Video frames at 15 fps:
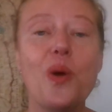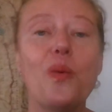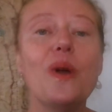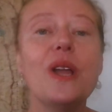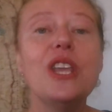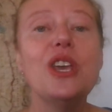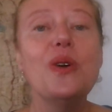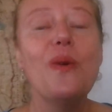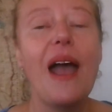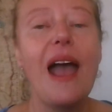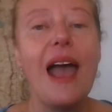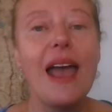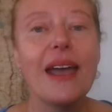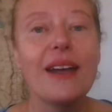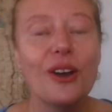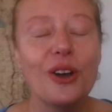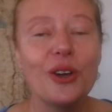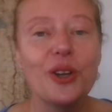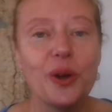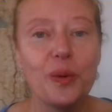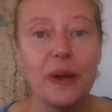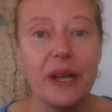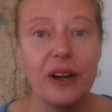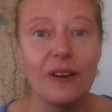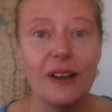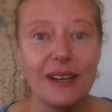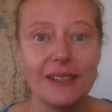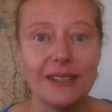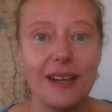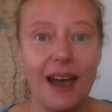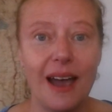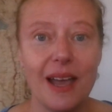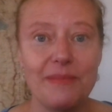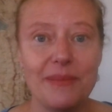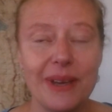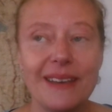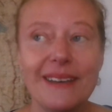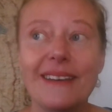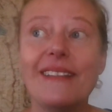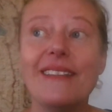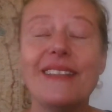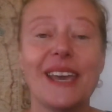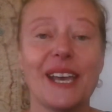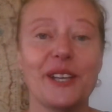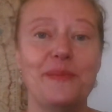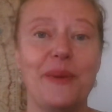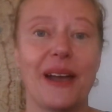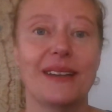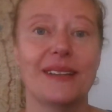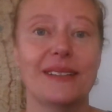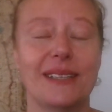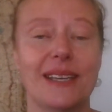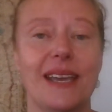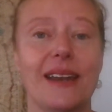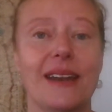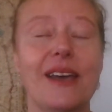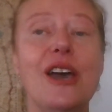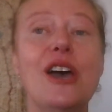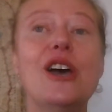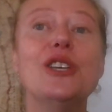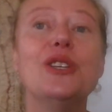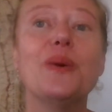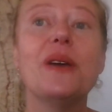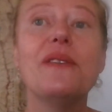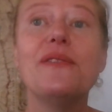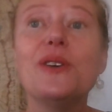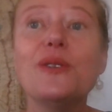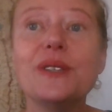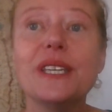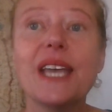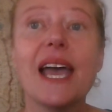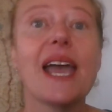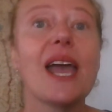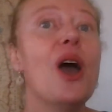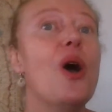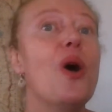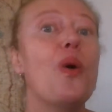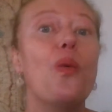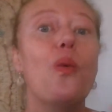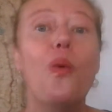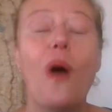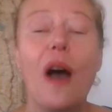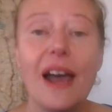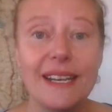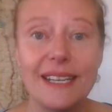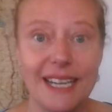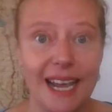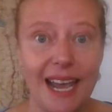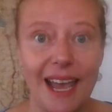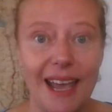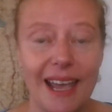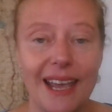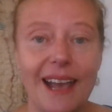When you anchor your reader in time, they expect a scene. So if you say, one day,